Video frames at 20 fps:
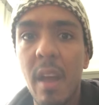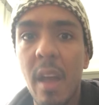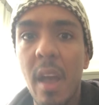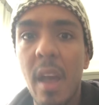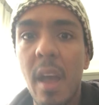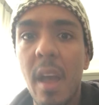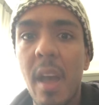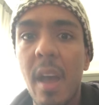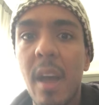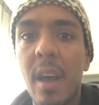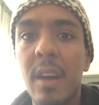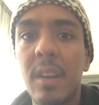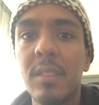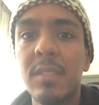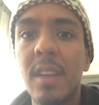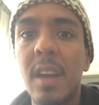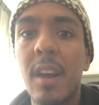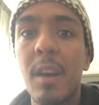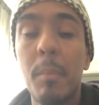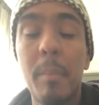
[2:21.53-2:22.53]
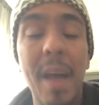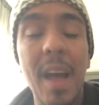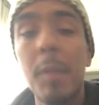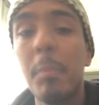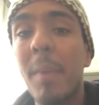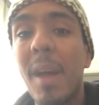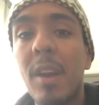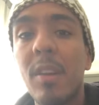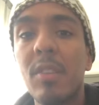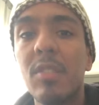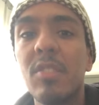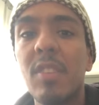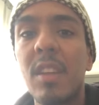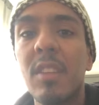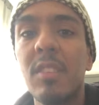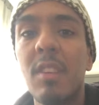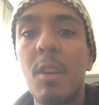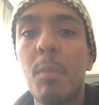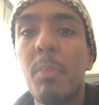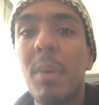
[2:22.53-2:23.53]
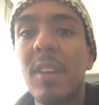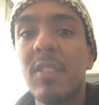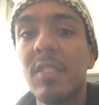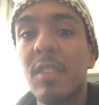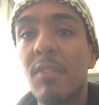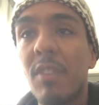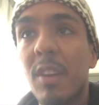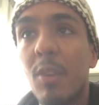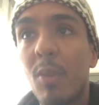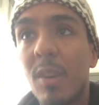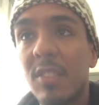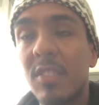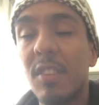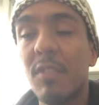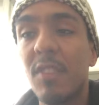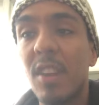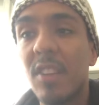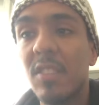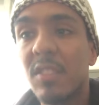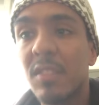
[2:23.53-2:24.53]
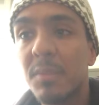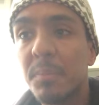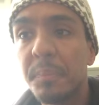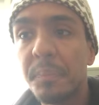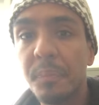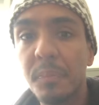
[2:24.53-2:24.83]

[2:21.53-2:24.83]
uh, their bad manners and their passive aggressiveness.